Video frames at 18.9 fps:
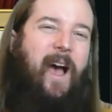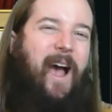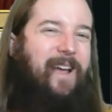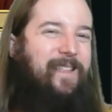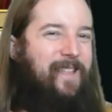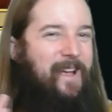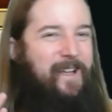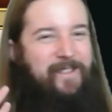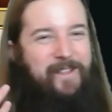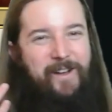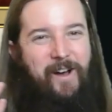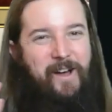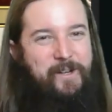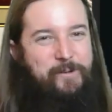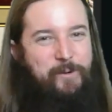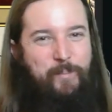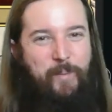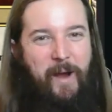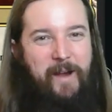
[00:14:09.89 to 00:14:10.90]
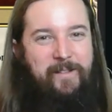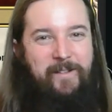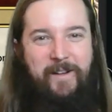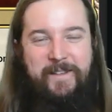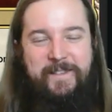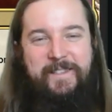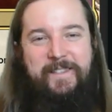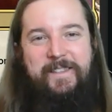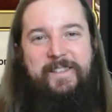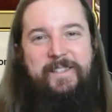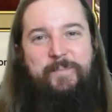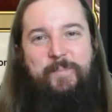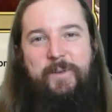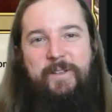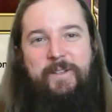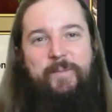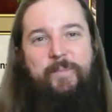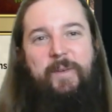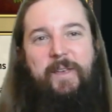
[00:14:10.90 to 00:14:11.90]
I like the Conduit Pylons in this
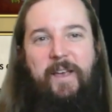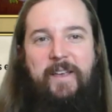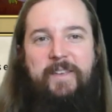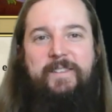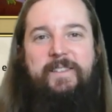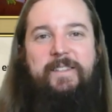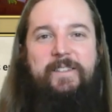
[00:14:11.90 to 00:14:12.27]
build because